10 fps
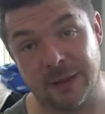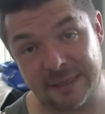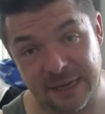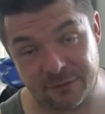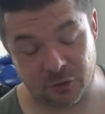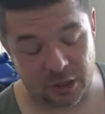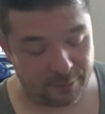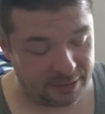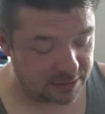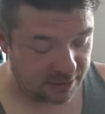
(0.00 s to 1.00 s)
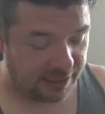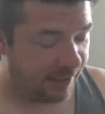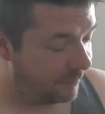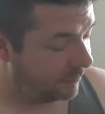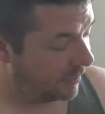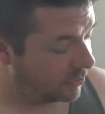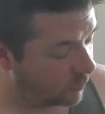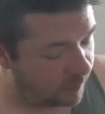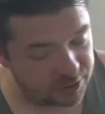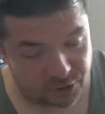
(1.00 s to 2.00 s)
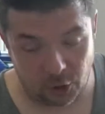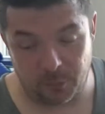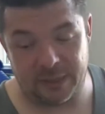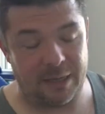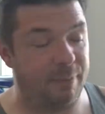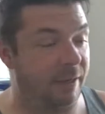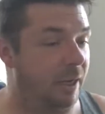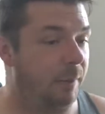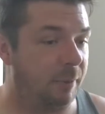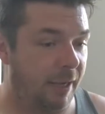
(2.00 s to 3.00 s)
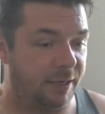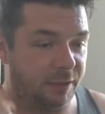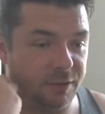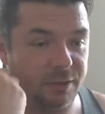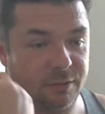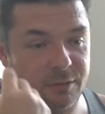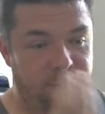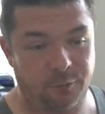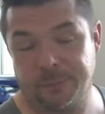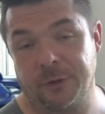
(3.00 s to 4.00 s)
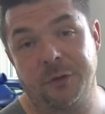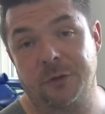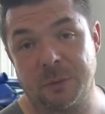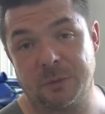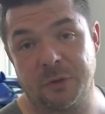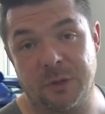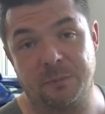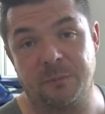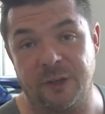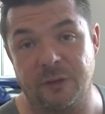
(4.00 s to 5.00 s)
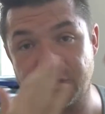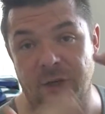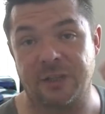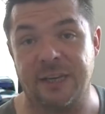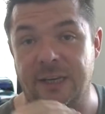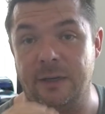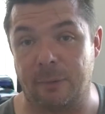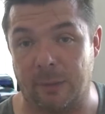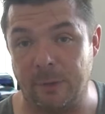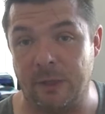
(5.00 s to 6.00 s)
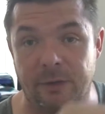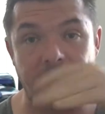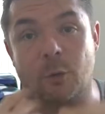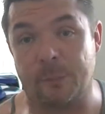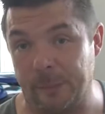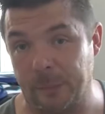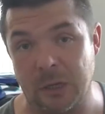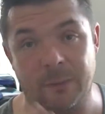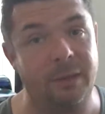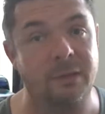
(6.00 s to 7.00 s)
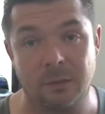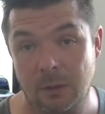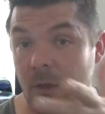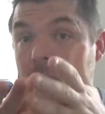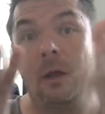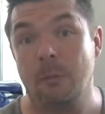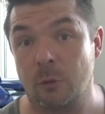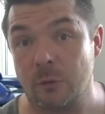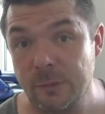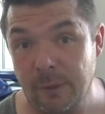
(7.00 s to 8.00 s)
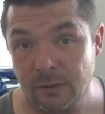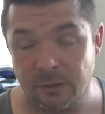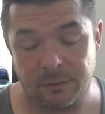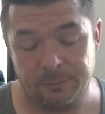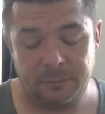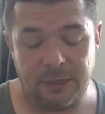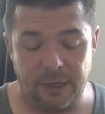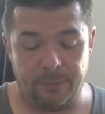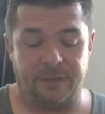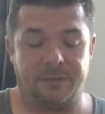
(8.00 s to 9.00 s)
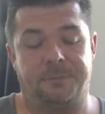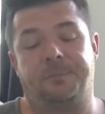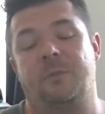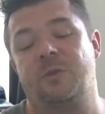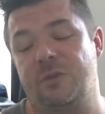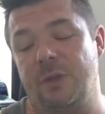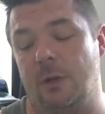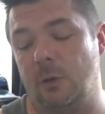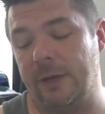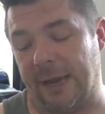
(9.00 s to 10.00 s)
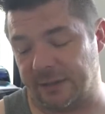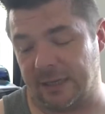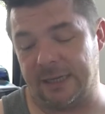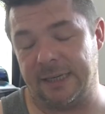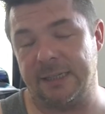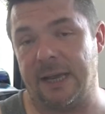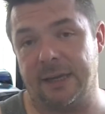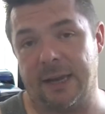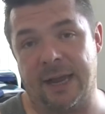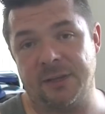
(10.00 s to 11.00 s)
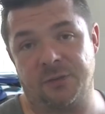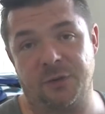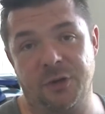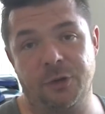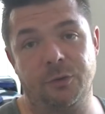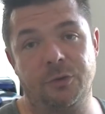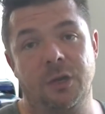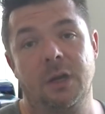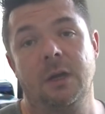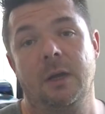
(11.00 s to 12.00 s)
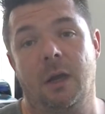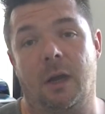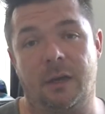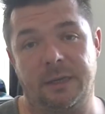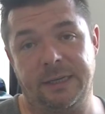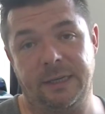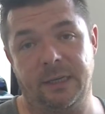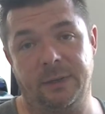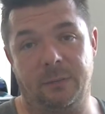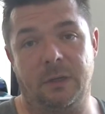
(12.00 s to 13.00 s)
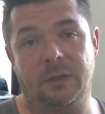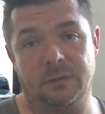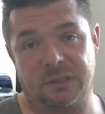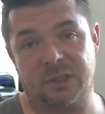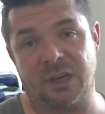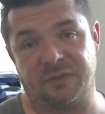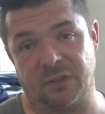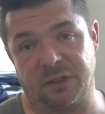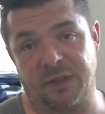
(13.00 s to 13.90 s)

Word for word: that's that for comments. Again, things are really slow, but they pick up as the football uniform suit up video starts gaining in popularity. More people comment, more responses. Anyways, so yes, like I said, as for news, our team suffered a